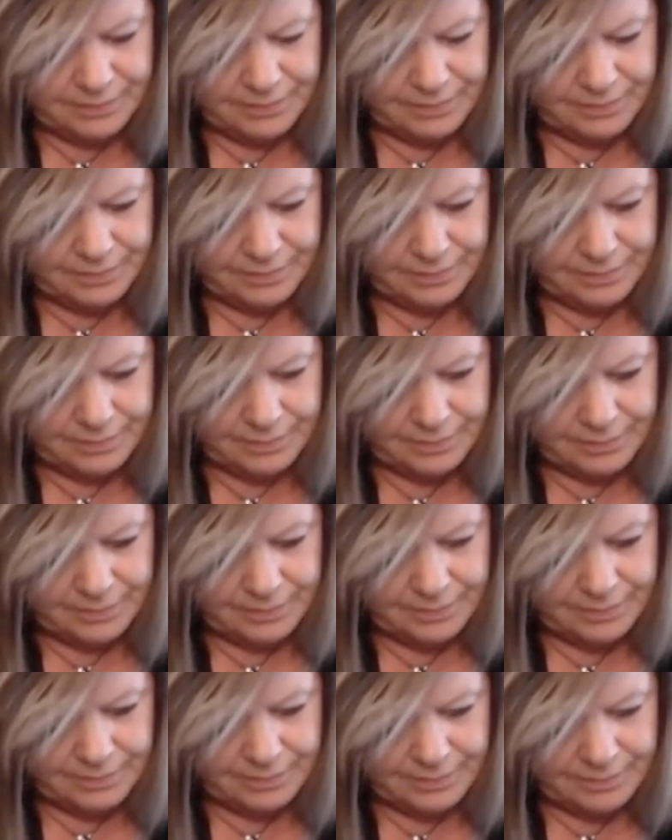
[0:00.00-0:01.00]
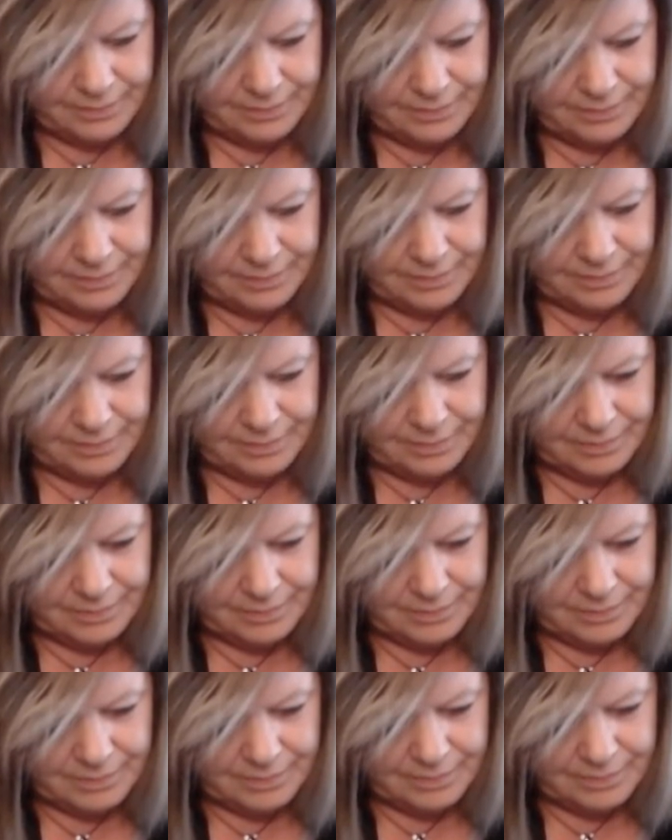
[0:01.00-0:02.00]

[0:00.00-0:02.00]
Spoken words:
Nothing is said.